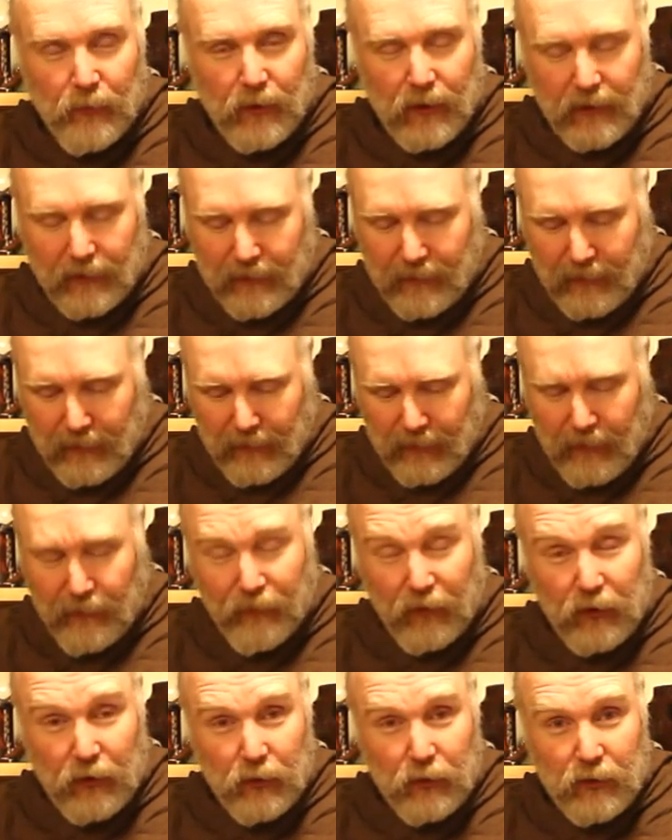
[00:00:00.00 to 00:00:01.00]
But
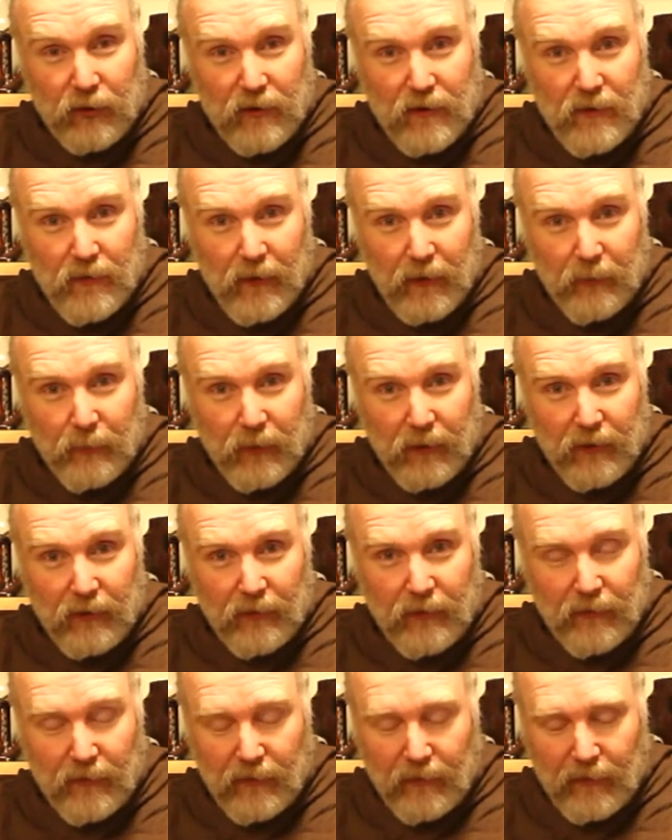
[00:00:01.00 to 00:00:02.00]
if you do dislike
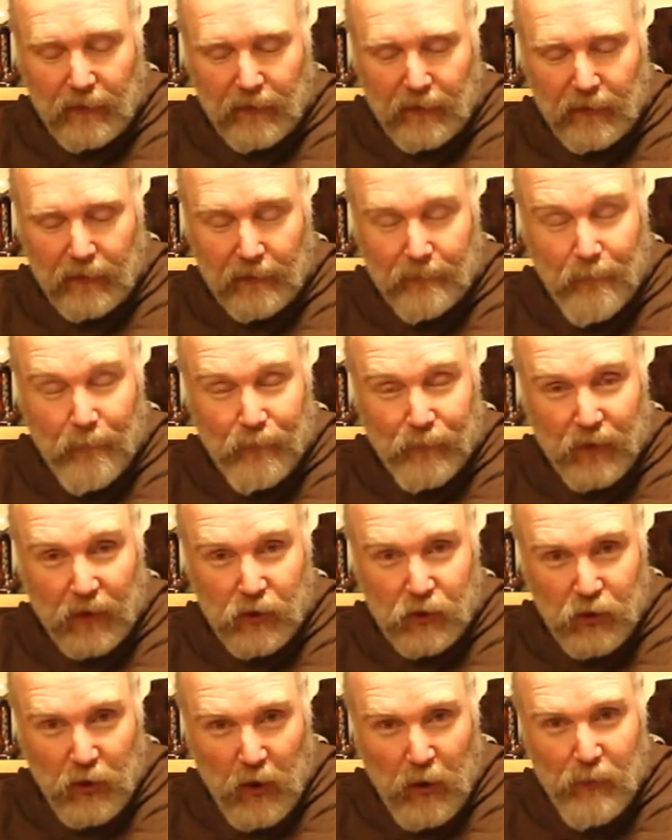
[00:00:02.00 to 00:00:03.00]
me,
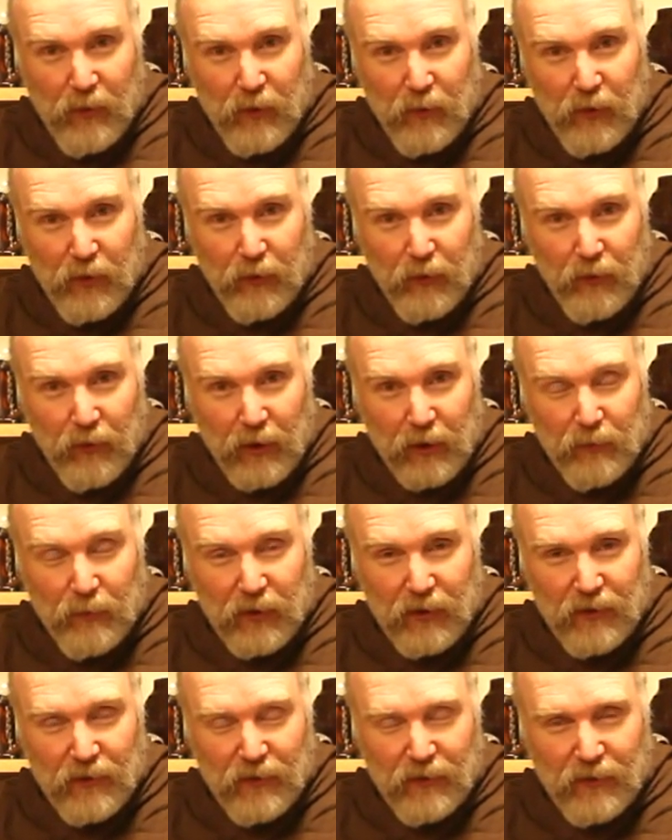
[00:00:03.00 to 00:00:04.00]
share me with your
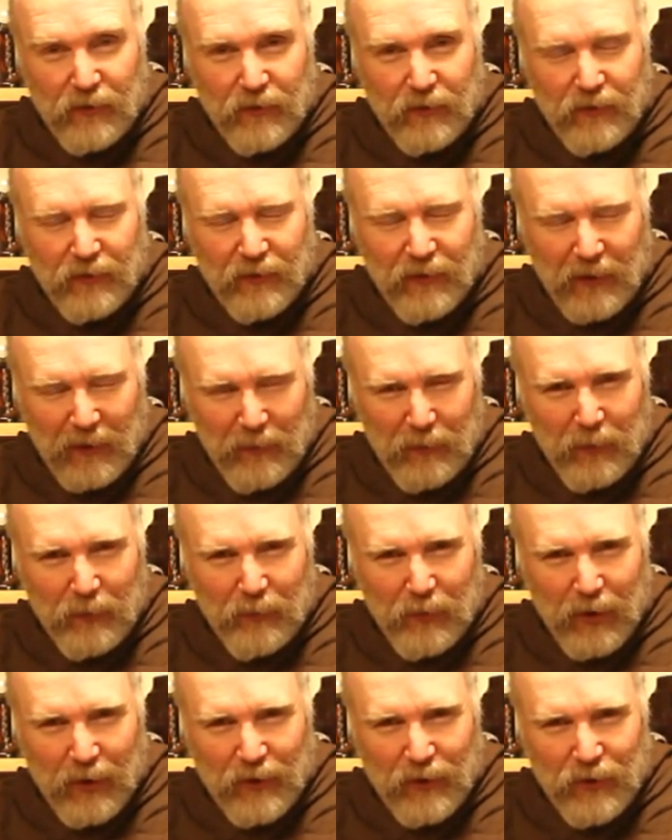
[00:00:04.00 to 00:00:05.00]
enemies. I will
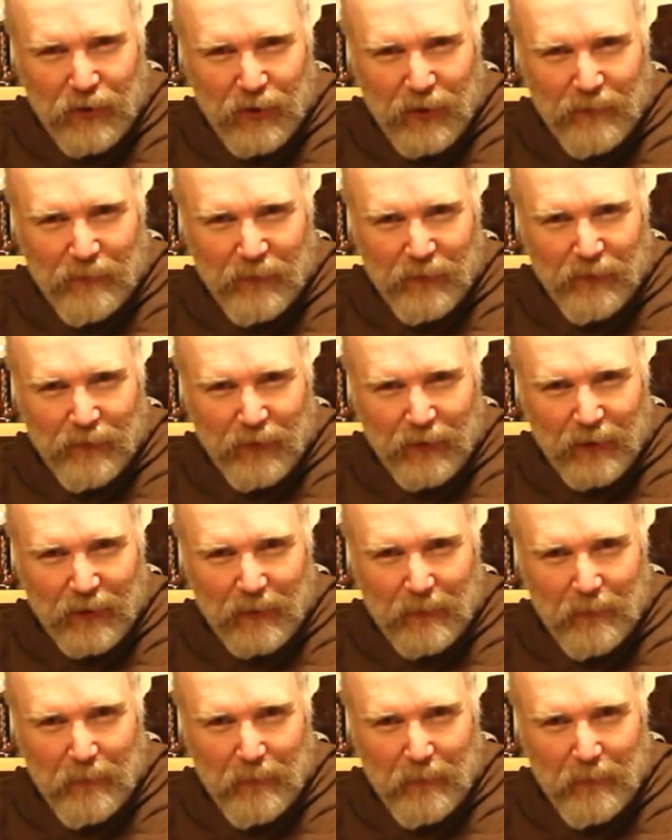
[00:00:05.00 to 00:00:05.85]
punish them for free.